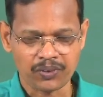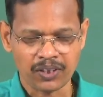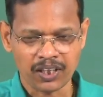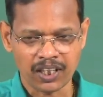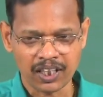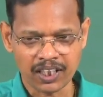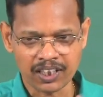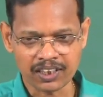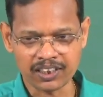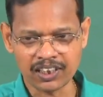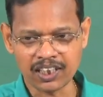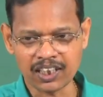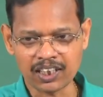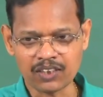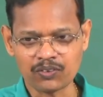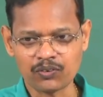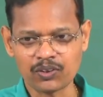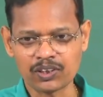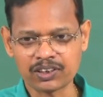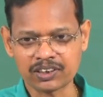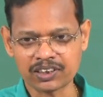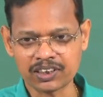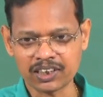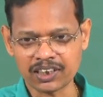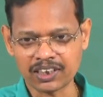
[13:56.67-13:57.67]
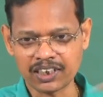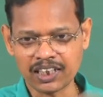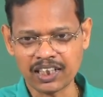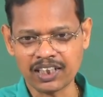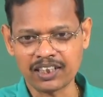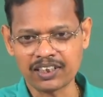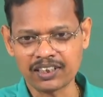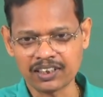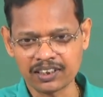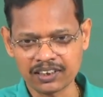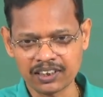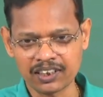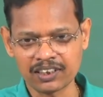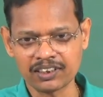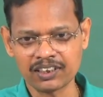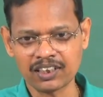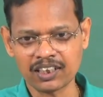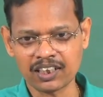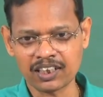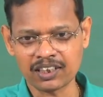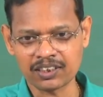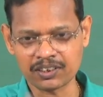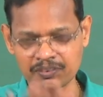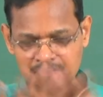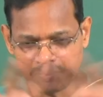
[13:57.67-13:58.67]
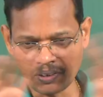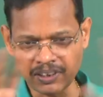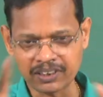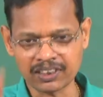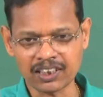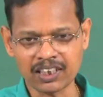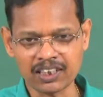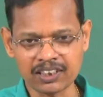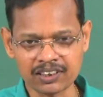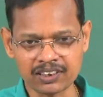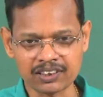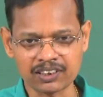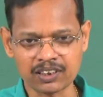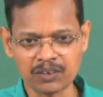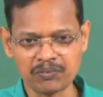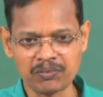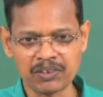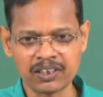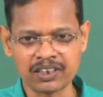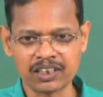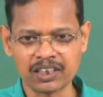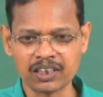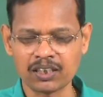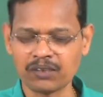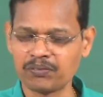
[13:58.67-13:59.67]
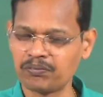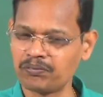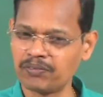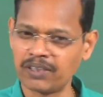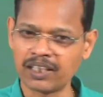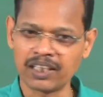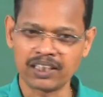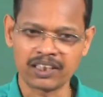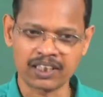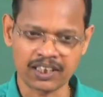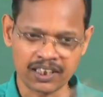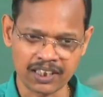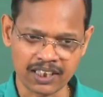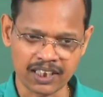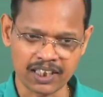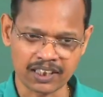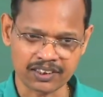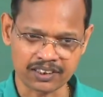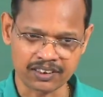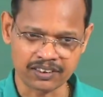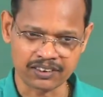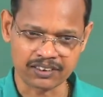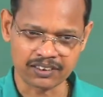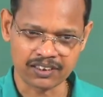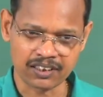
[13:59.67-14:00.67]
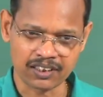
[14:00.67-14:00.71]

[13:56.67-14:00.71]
and then once they are done, then there is maintained the stability by other interactions